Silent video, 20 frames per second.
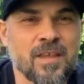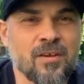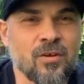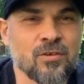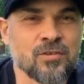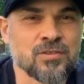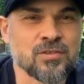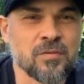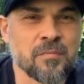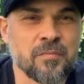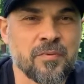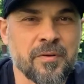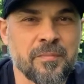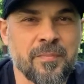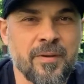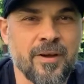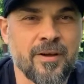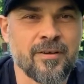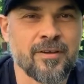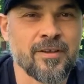also
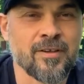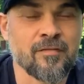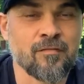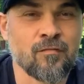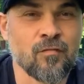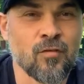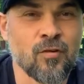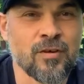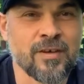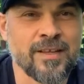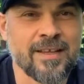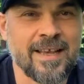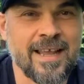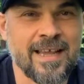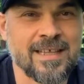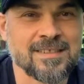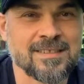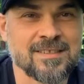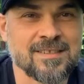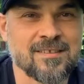preparing for the
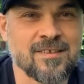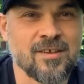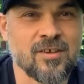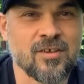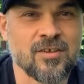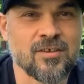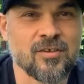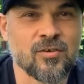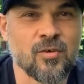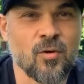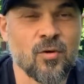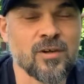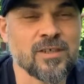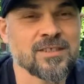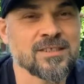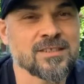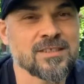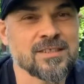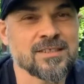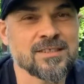next
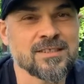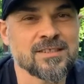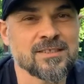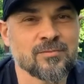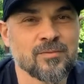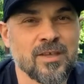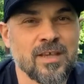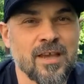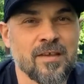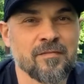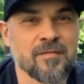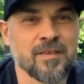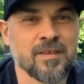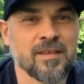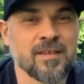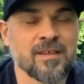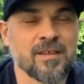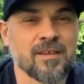courses. We're having